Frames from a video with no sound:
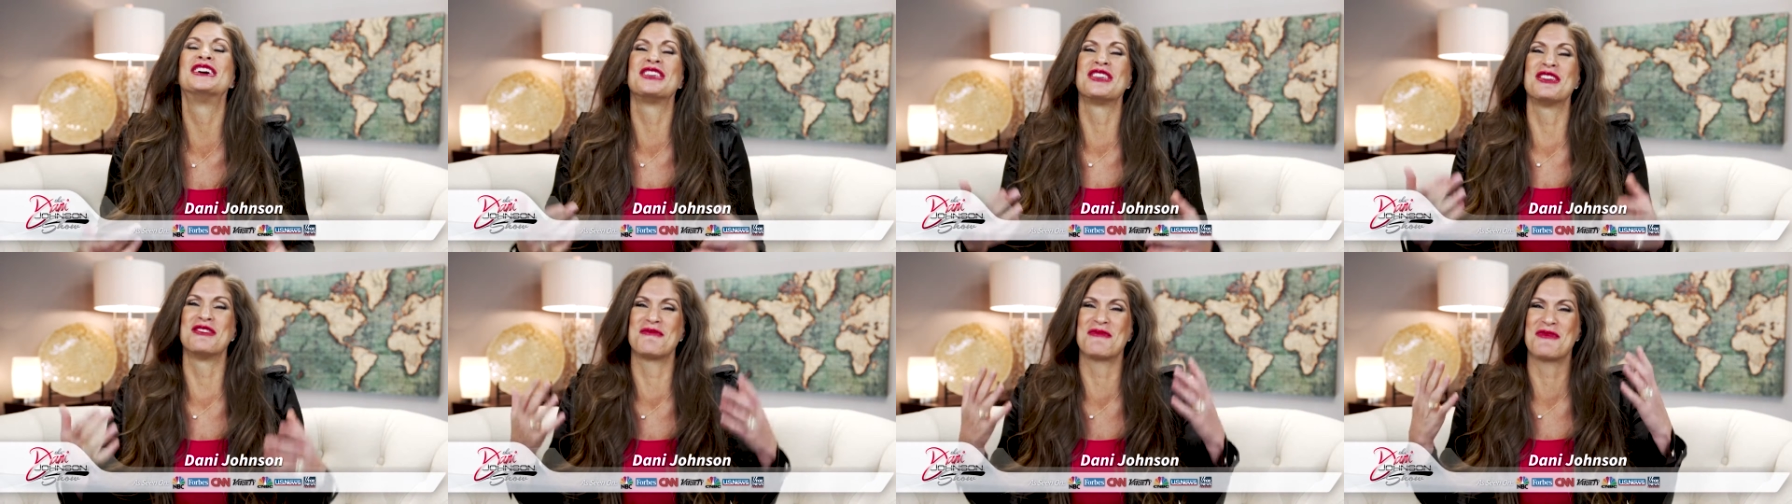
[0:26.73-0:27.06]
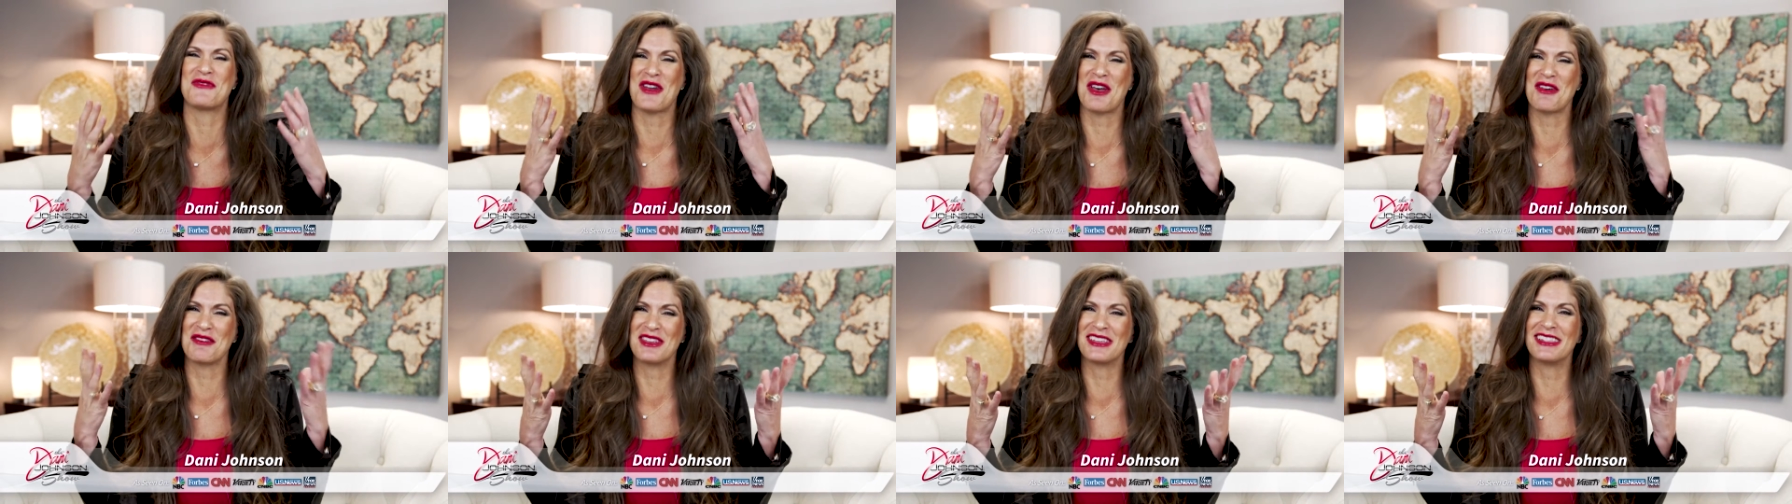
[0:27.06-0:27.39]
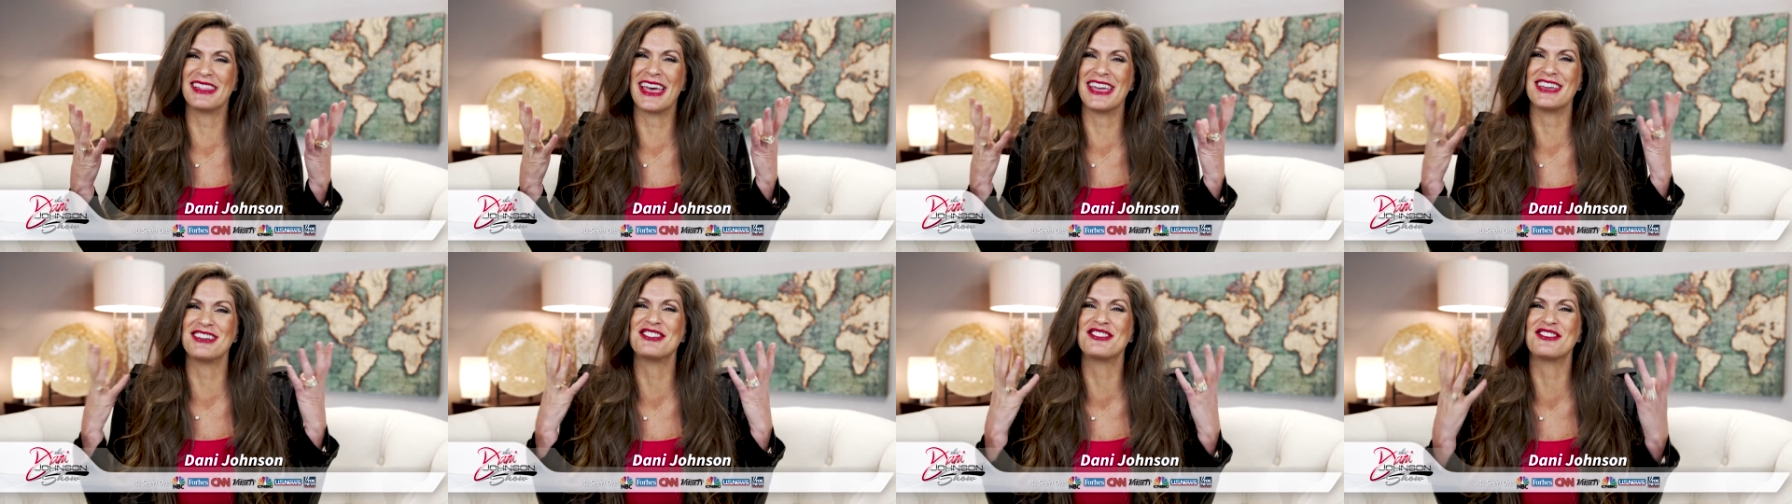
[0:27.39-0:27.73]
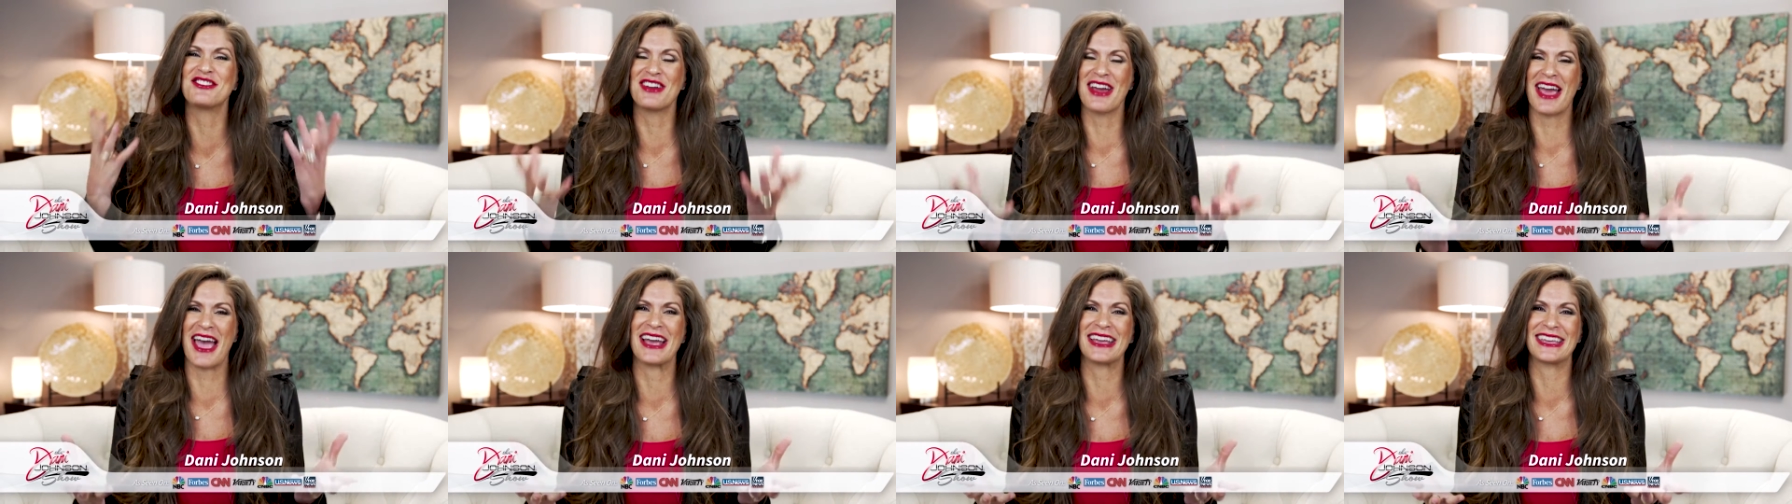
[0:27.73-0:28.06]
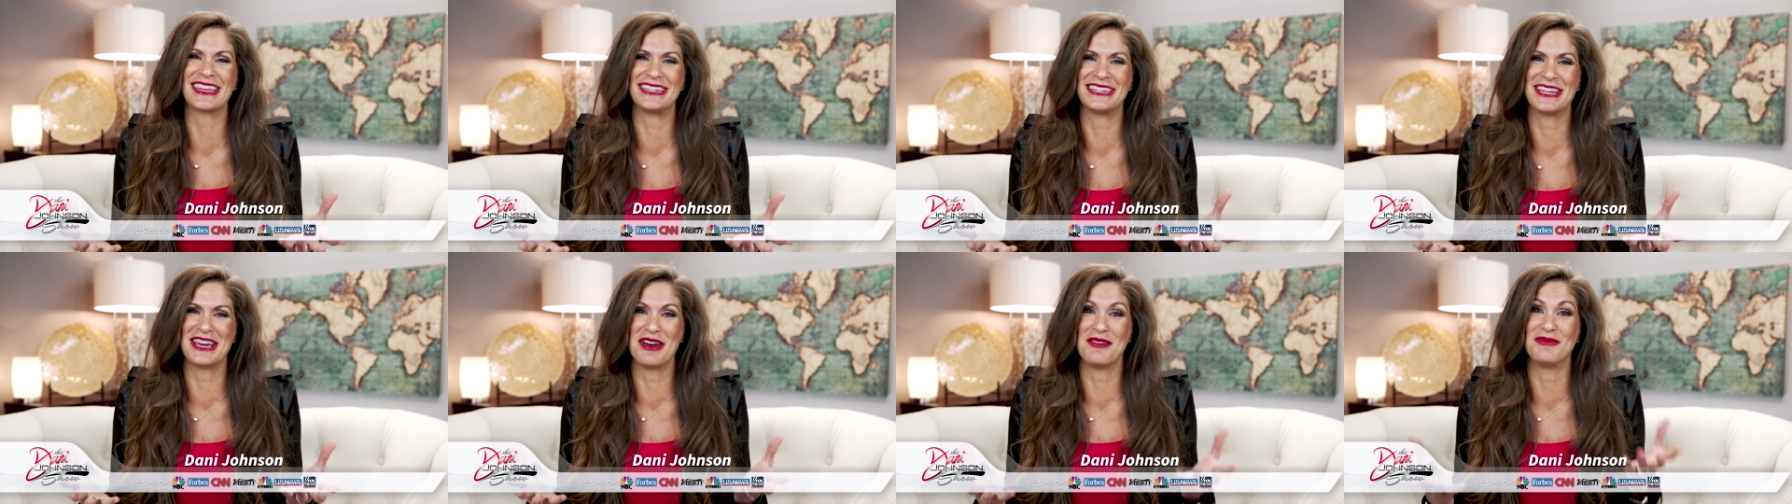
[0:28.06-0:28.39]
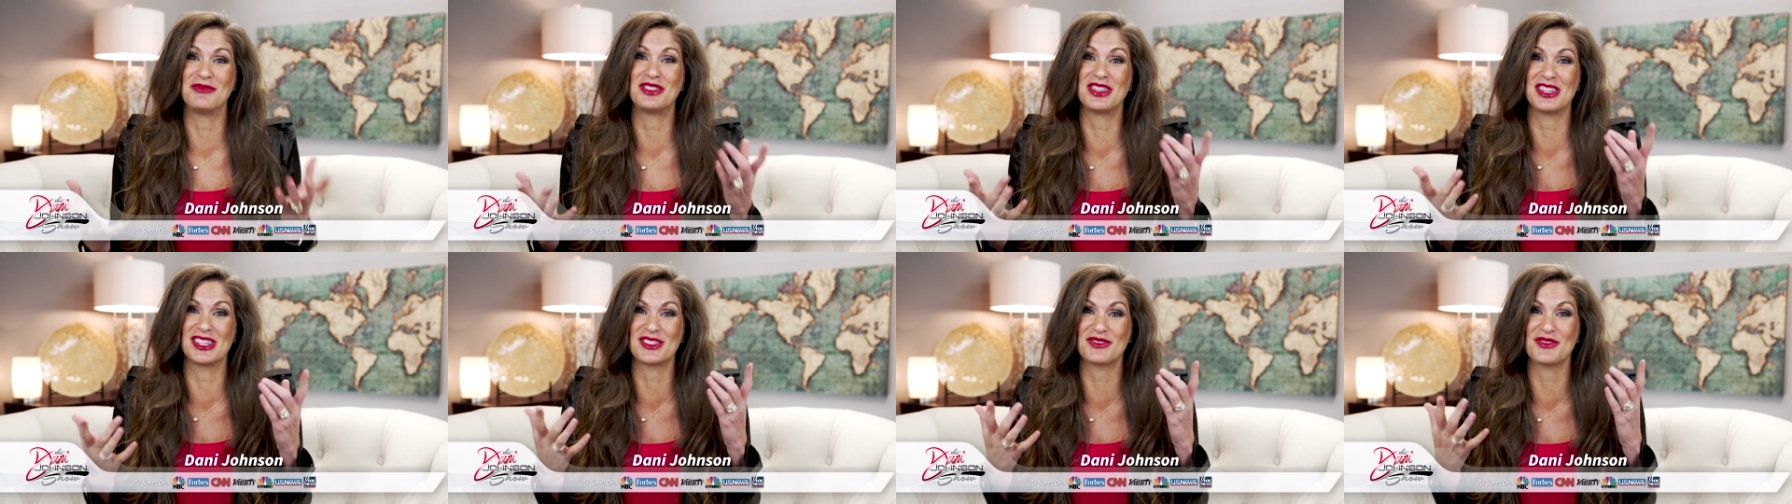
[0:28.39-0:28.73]
You're probably like cracking
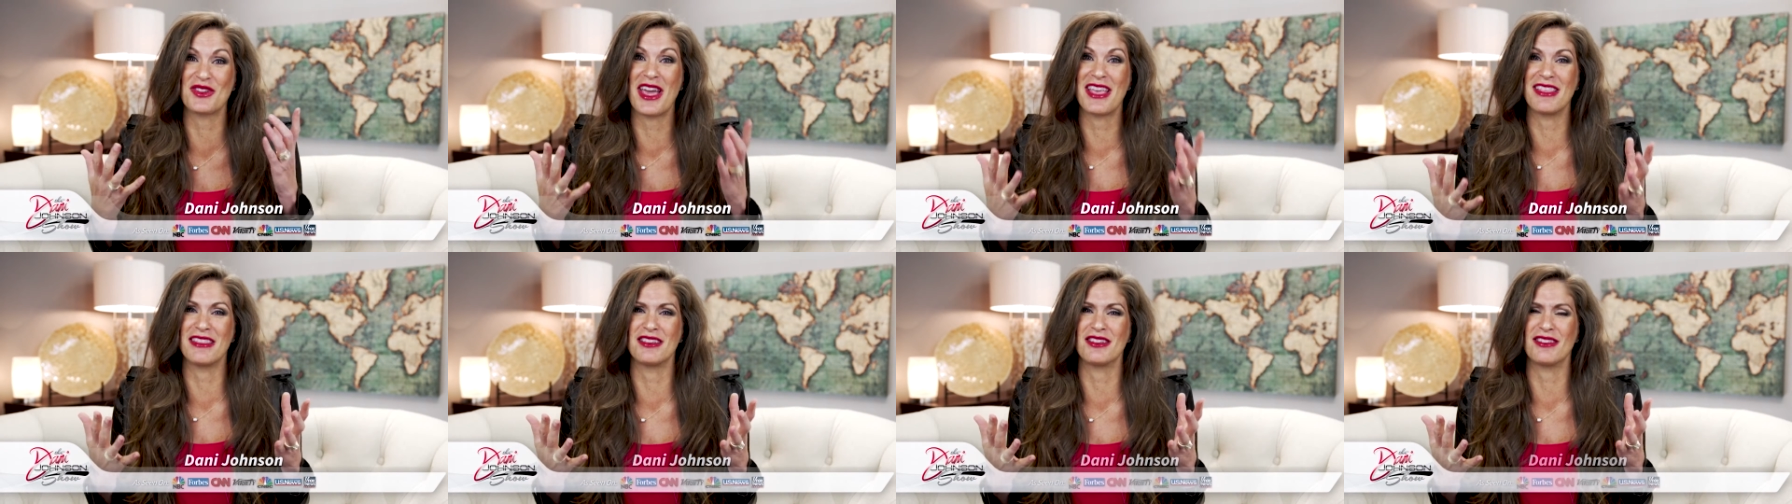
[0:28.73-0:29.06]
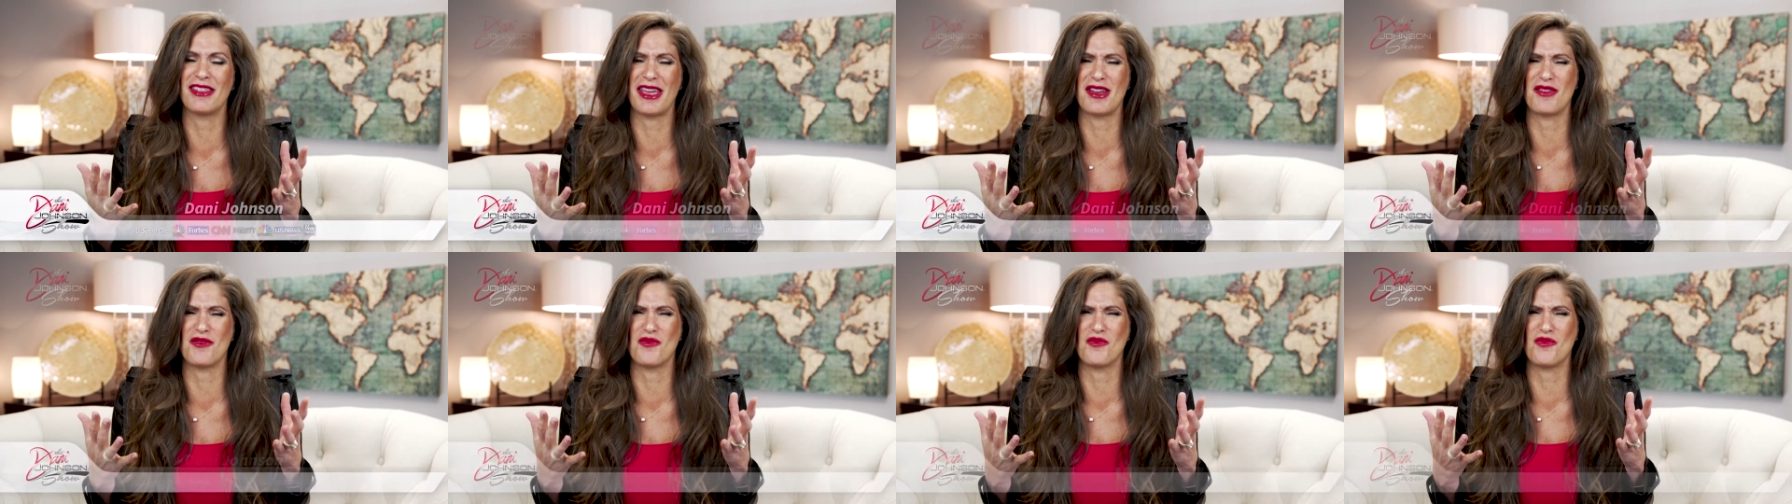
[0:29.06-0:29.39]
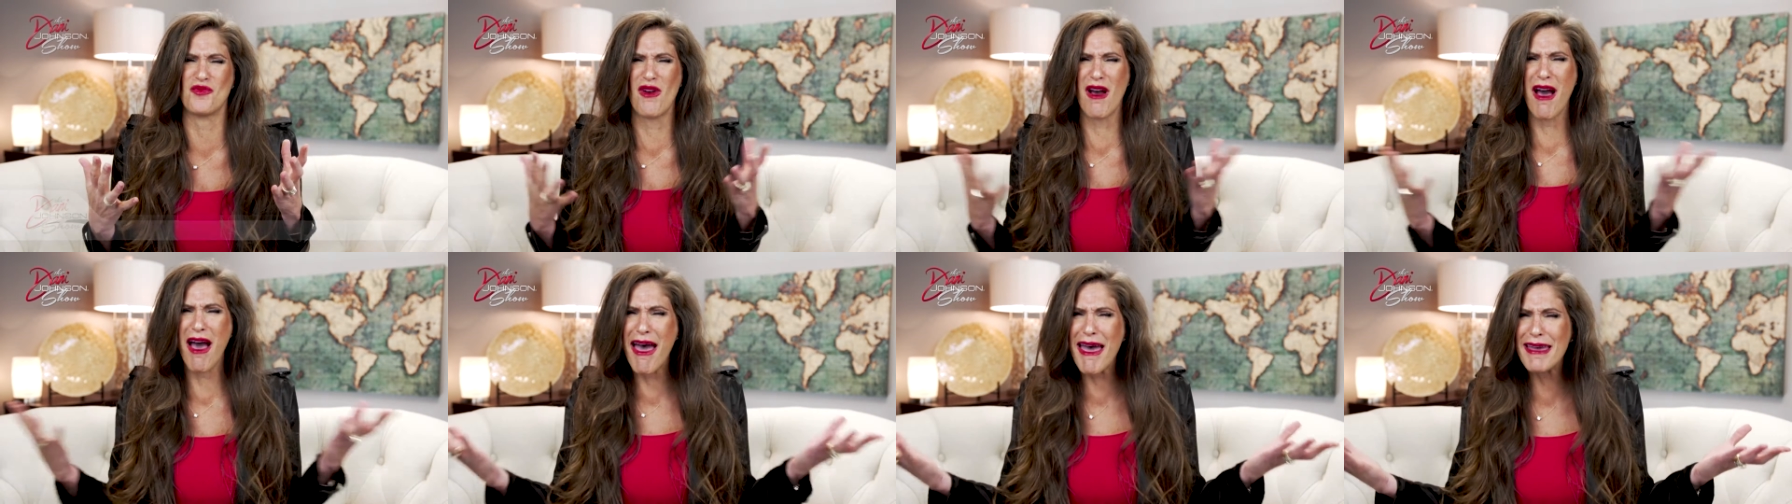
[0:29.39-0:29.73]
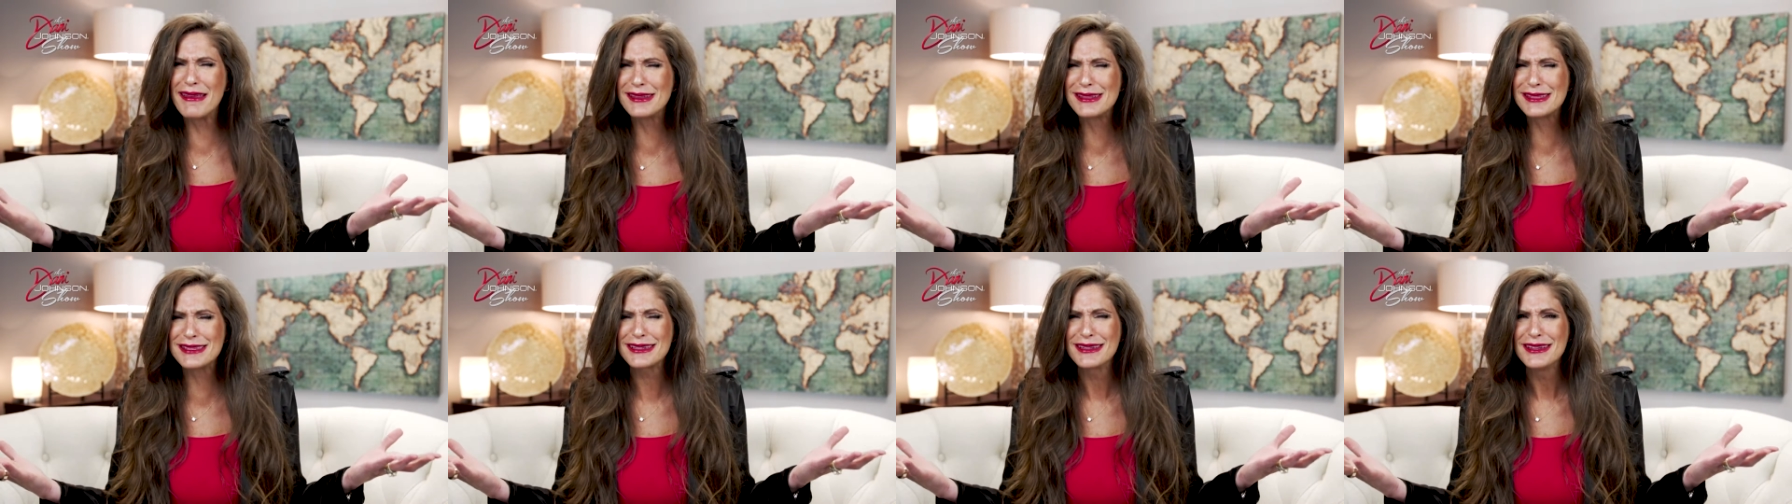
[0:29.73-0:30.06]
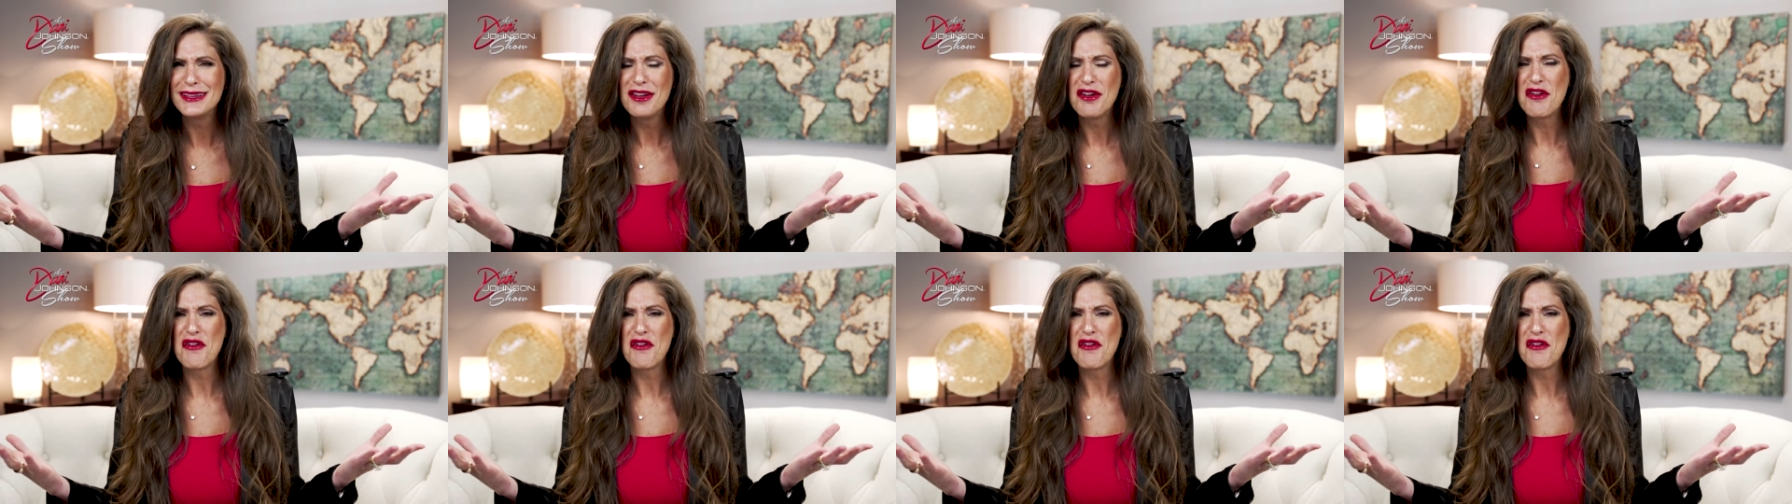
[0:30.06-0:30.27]
up just right. You're like, what?